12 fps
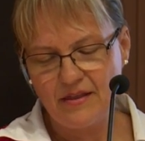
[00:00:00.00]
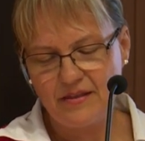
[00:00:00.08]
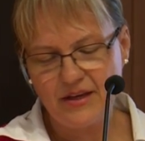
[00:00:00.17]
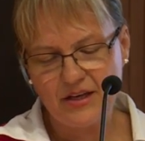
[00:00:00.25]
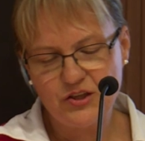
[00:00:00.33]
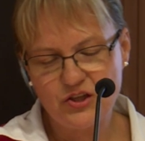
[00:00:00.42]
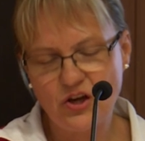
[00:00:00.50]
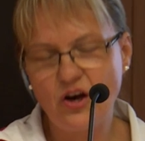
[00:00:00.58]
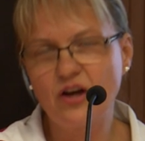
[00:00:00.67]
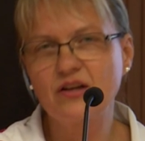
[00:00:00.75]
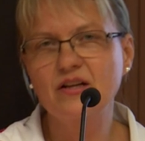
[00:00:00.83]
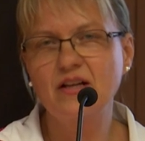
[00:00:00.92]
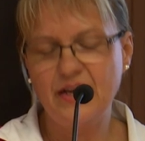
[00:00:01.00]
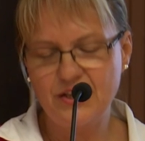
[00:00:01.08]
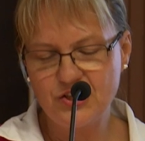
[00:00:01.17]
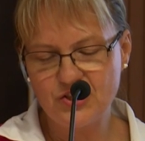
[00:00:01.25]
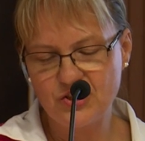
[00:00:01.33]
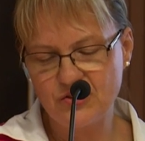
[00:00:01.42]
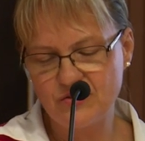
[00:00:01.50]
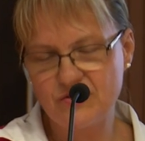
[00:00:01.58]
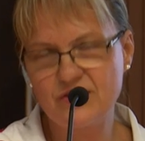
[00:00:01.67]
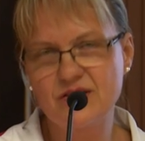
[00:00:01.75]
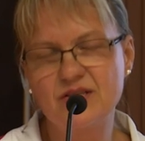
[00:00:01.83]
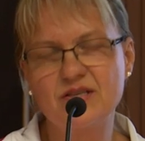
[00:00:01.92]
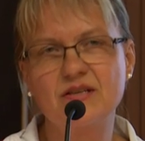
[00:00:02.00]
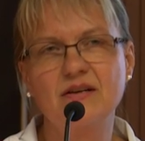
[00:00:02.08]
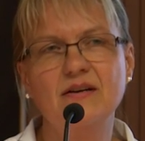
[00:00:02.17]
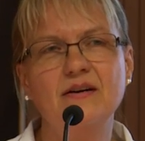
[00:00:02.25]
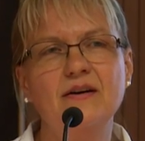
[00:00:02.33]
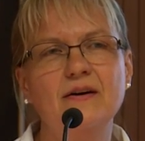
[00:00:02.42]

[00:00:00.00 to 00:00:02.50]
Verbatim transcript: the eternal issues